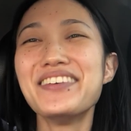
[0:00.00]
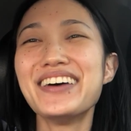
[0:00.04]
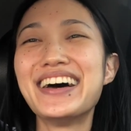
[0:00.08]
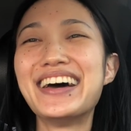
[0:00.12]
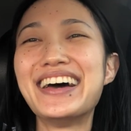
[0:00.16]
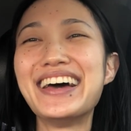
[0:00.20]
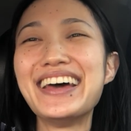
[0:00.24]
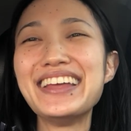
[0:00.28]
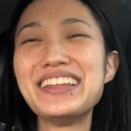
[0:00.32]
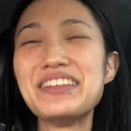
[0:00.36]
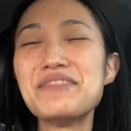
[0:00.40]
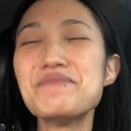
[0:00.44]
But,
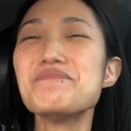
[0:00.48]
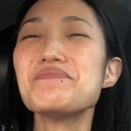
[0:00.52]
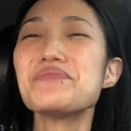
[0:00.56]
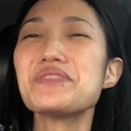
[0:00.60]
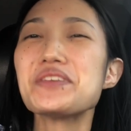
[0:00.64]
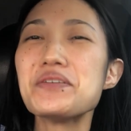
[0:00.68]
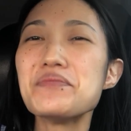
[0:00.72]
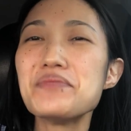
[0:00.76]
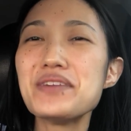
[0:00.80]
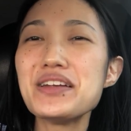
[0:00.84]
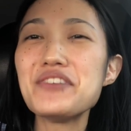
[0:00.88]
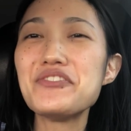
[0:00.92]

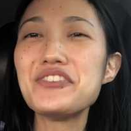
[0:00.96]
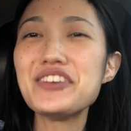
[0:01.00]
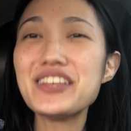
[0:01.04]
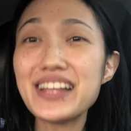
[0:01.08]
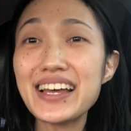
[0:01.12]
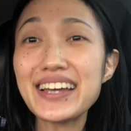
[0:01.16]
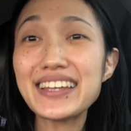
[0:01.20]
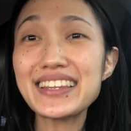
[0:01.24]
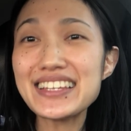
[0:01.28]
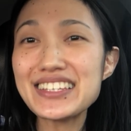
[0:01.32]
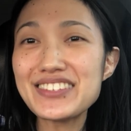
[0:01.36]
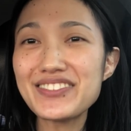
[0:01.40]
but if you
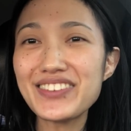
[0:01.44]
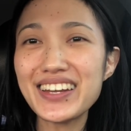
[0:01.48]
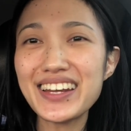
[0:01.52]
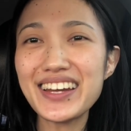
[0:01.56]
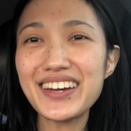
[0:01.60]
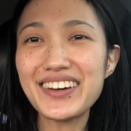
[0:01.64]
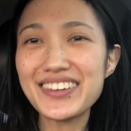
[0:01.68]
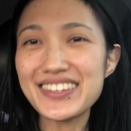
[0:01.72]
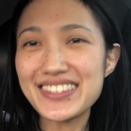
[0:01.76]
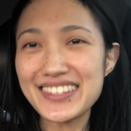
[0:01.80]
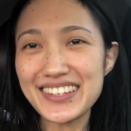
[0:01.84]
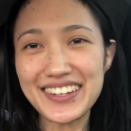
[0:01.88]
like this
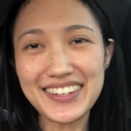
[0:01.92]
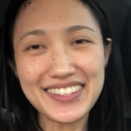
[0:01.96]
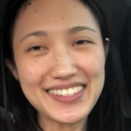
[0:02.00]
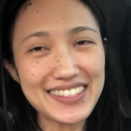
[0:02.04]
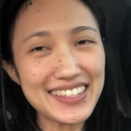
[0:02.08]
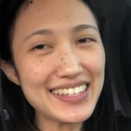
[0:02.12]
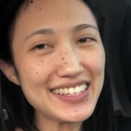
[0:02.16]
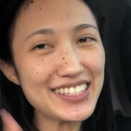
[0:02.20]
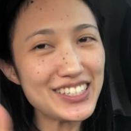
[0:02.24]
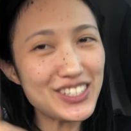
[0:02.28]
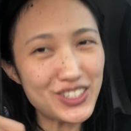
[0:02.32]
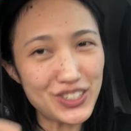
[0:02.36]
video,
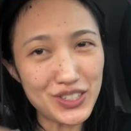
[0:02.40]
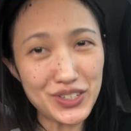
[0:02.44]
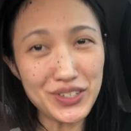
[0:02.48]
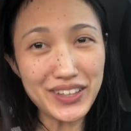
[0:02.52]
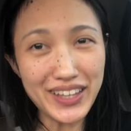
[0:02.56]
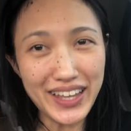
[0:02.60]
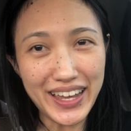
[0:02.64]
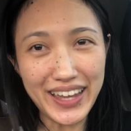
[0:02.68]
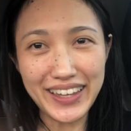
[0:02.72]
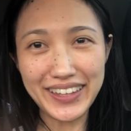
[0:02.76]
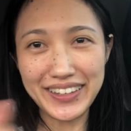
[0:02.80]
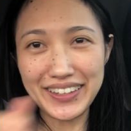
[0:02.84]
seriously, do
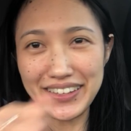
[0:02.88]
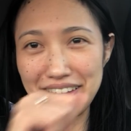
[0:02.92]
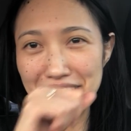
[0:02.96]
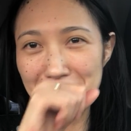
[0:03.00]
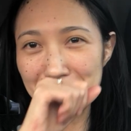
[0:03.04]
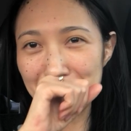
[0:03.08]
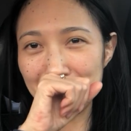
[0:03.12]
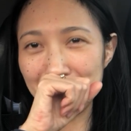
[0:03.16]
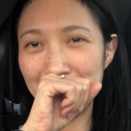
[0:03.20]
like it.